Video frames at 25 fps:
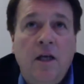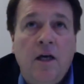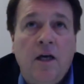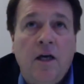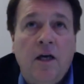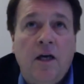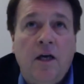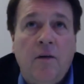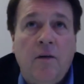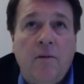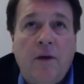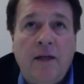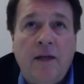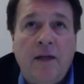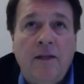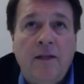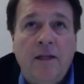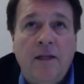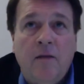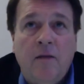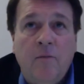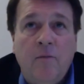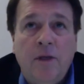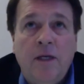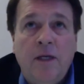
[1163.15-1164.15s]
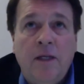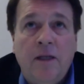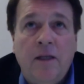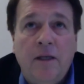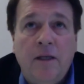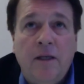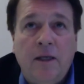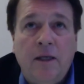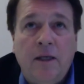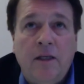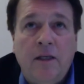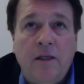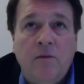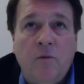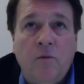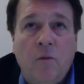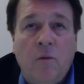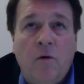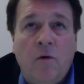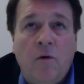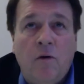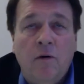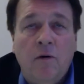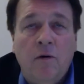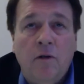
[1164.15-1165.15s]
I think the big thing is,
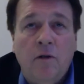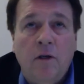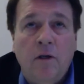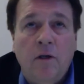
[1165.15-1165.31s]
well,